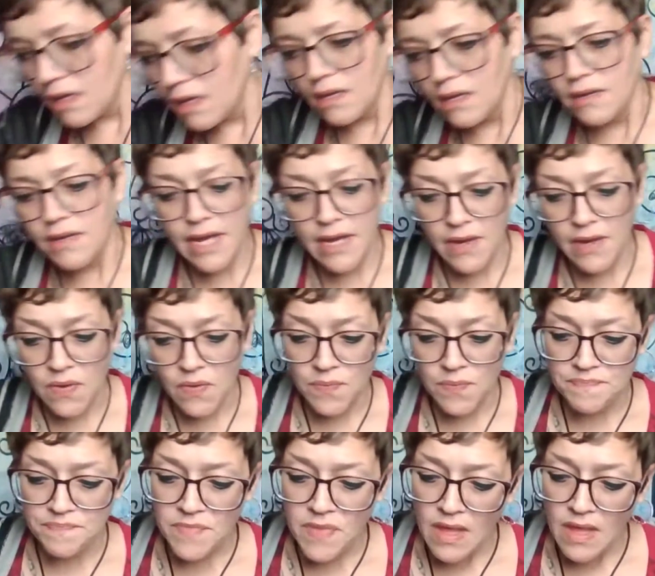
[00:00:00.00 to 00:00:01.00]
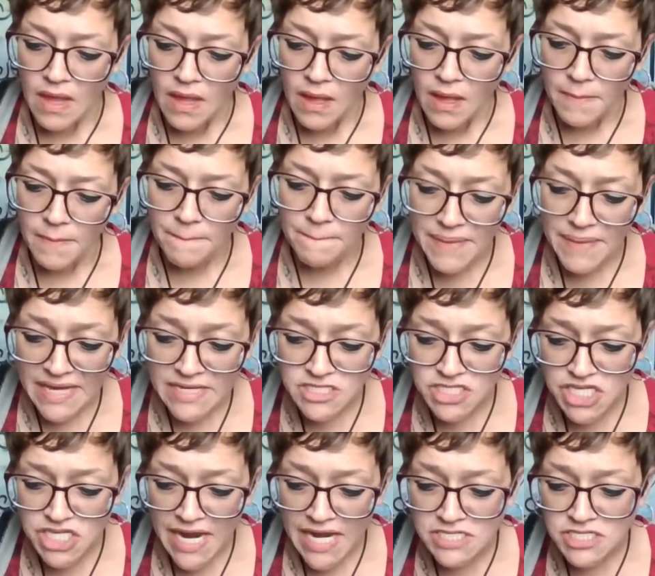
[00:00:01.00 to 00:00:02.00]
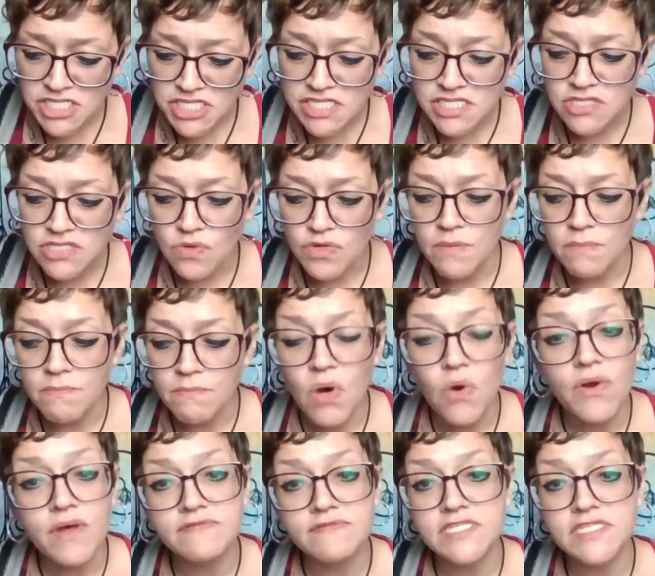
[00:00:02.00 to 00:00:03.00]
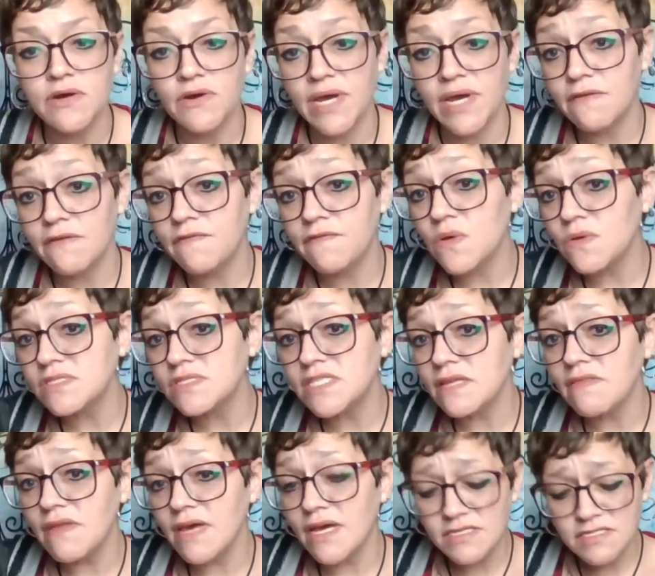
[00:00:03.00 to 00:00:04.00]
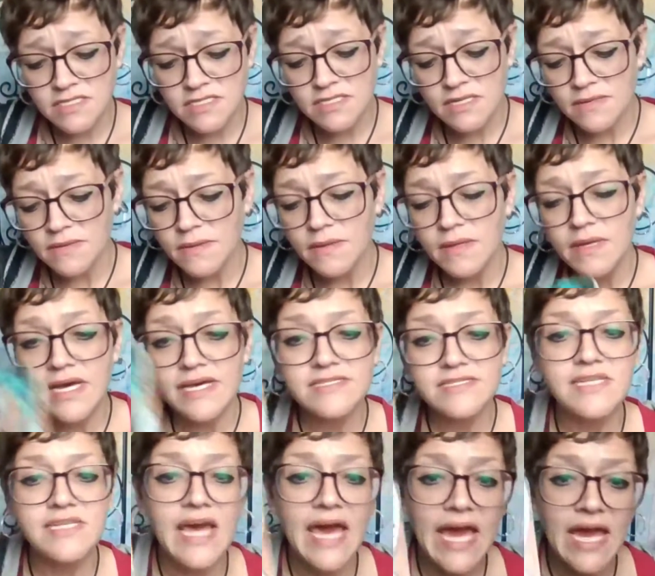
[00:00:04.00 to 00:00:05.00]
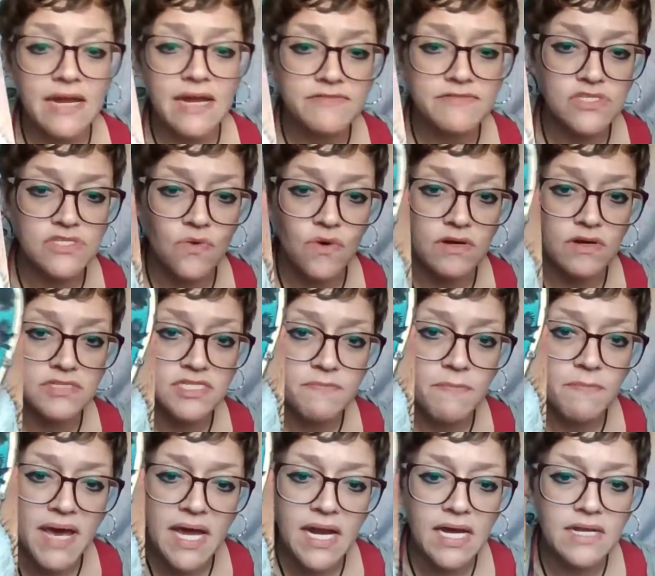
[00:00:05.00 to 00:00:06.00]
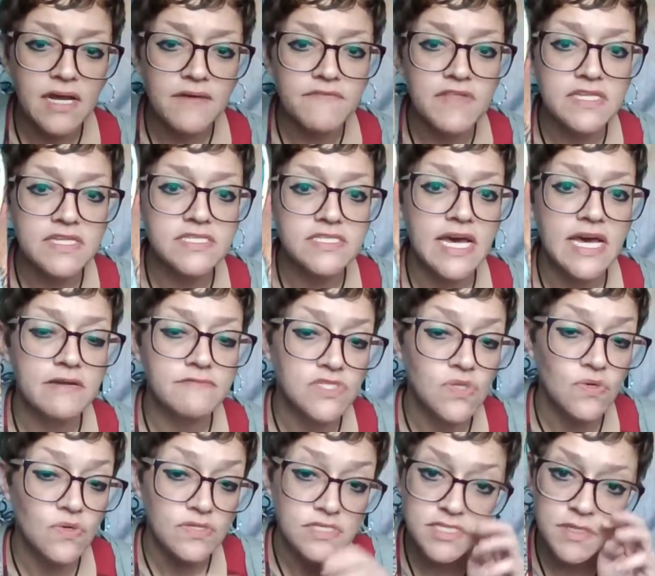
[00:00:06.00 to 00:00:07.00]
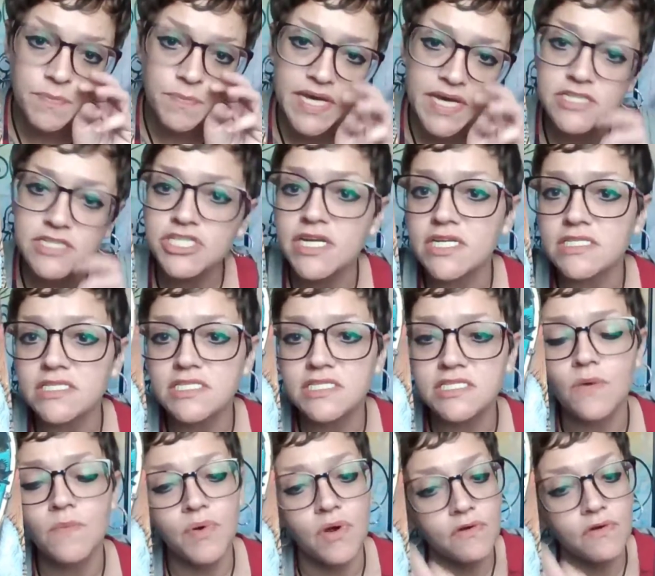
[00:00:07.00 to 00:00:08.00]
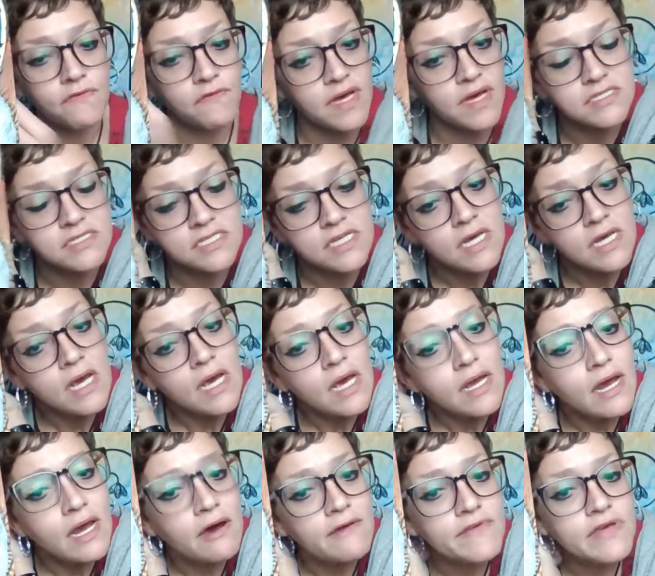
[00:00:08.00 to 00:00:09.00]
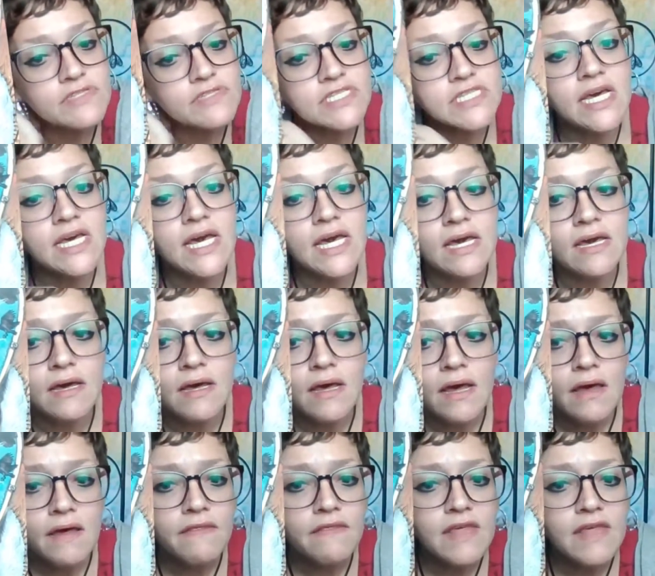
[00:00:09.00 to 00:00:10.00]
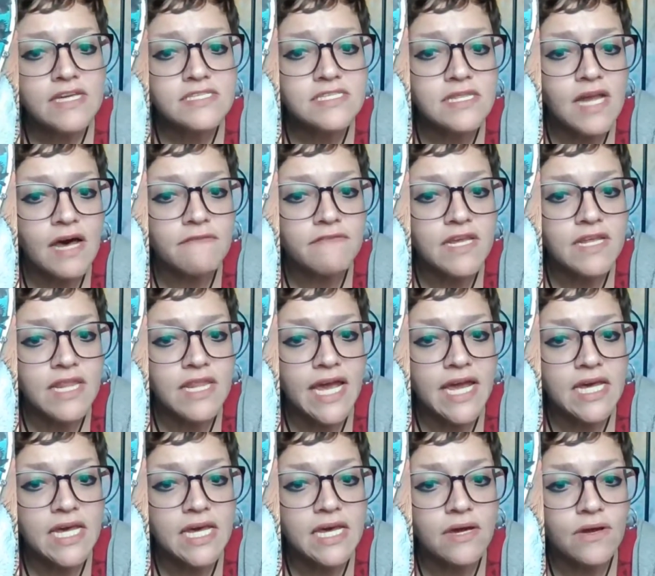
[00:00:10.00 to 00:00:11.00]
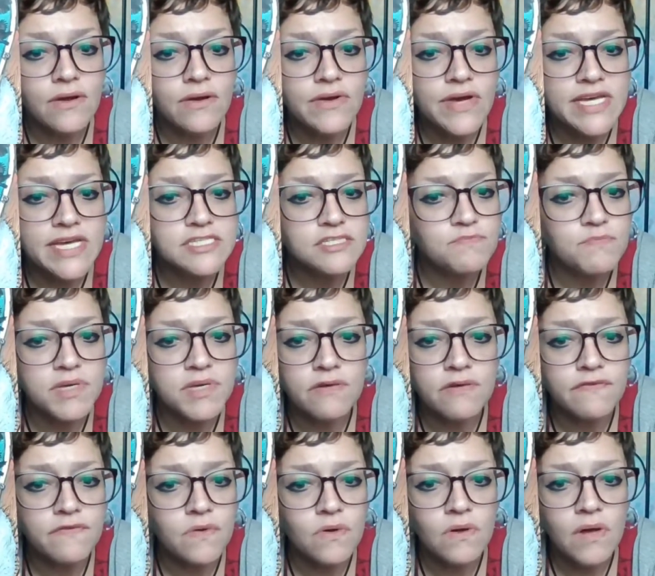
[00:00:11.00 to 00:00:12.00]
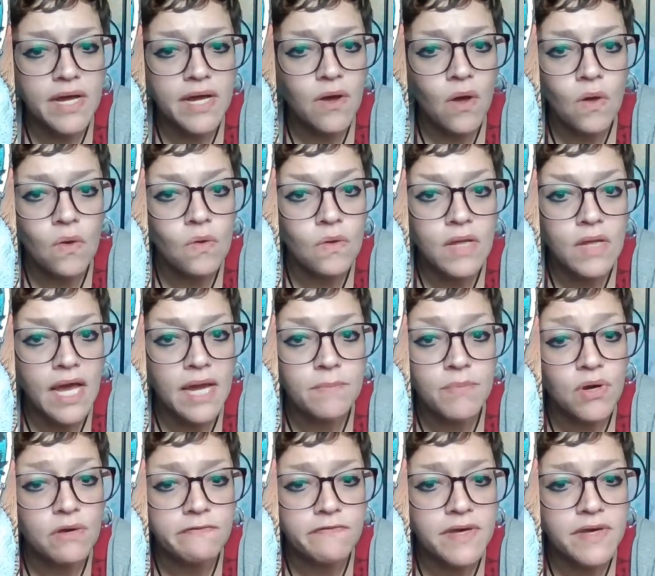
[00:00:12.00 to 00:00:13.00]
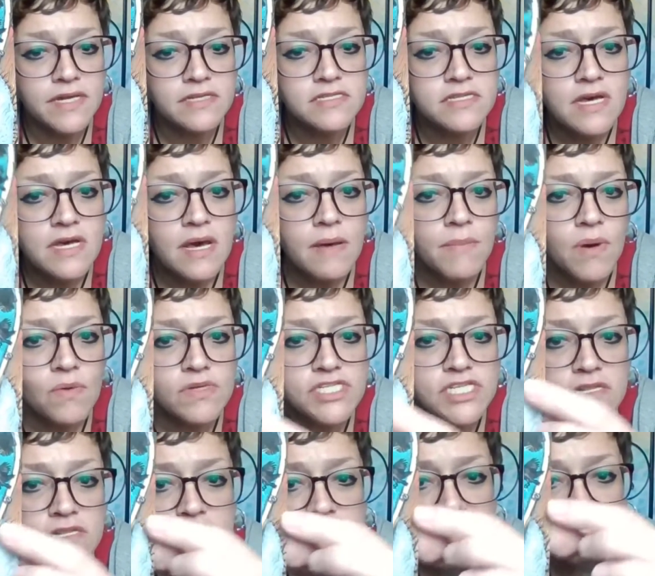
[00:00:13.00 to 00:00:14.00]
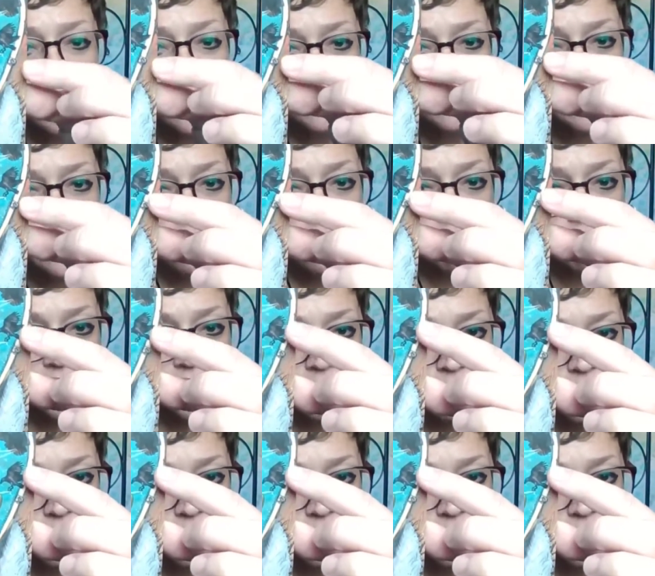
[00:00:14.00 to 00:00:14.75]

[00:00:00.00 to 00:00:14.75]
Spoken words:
Now, big changes or the motives that are influencing this is the Eight of Swords. Man, I love this Eight of Swords depiction. It's so perfect. Now, if you see, this lovely lady here is beautiful and whole and perfect. But when she looks at herself in the